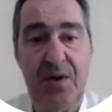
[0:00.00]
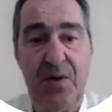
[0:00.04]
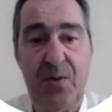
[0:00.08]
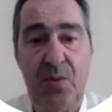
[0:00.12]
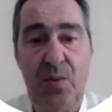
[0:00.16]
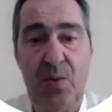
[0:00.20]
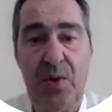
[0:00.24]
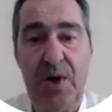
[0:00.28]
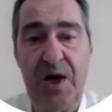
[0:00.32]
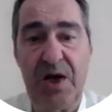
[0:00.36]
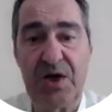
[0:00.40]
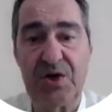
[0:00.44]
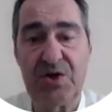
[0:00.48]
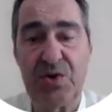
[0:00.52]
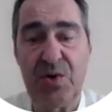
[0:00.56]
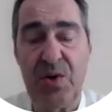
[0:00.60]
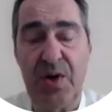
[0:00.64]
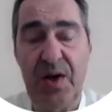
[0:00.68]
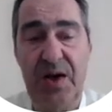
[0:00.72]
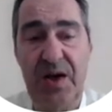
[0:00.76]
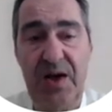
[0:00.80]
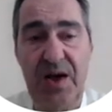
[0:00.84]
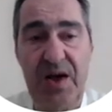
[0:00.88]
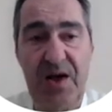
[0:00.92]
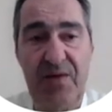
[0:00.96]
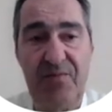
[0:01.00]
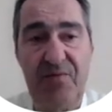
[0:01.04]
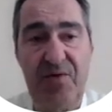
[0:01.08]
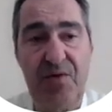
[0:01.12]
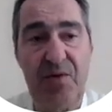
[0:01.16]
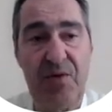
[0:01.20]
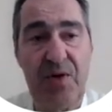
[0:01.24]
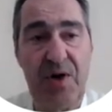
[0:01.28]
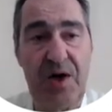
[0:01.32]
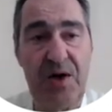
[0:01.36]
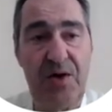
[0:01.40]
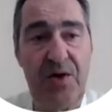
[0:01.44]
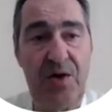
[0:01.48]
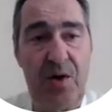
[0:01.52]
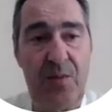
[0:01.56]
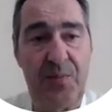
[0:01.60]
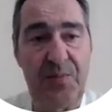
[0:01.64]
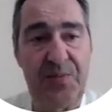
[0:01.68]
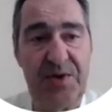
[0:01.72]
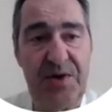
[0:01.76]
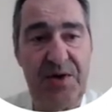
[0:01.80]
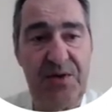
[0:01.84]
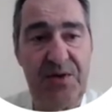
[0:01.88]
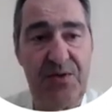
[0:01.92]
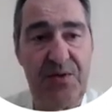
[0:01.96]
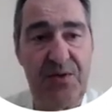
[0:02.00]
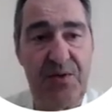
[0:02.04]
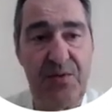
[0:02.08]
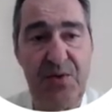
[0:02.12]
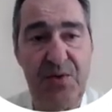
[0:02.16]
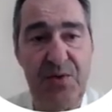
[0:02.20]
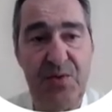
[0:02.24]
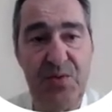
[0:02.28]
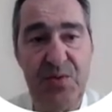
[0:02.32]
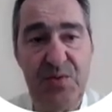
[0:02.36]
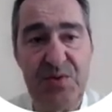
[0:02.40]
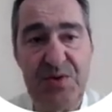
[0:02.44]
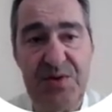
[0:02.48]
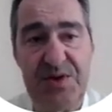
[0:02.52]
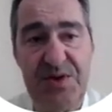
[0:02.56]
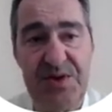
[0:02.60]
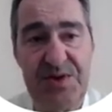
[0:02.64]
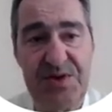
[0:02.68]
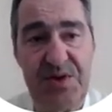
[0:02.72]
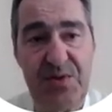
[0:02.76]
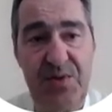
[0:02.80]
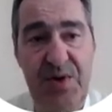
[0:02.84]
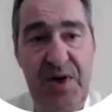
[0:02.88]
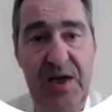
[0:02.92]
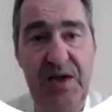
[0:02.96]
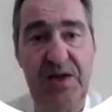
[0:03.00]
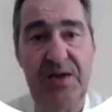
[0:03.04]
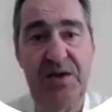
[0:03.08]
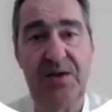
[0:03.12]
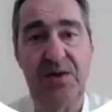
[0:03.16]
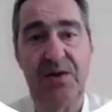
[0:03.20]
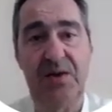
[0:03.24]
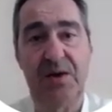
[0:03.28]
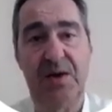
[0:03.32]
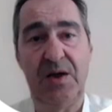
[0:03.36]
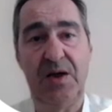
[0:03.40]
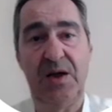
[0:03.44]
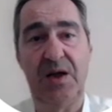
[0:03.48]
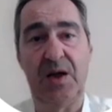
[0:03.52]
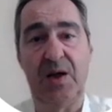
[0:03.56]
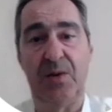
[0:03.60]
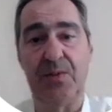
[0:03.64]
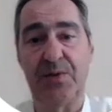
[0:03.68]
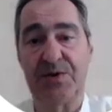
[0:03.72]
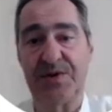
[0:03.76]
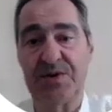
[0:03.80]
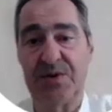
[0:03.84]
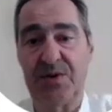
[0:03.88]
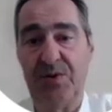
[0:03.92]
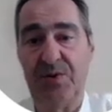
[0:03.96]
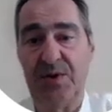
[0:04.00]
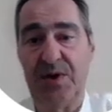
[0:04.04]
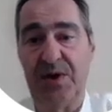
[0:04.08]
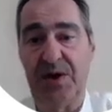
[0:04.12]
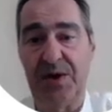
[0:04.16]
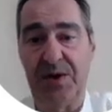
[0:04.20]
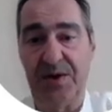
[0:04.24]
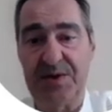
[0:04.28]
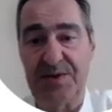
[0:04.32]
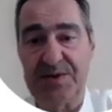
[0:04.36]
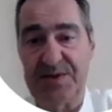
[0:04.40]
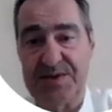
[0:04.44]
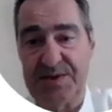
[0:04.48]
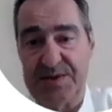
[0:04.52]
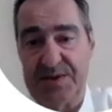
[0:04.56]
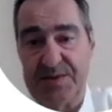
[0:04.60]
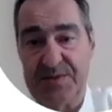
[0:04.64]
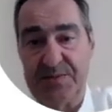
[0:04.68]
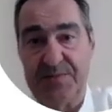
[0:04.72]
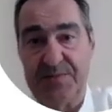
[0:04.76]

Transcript: We actually never adopted or used this trait in our screenings.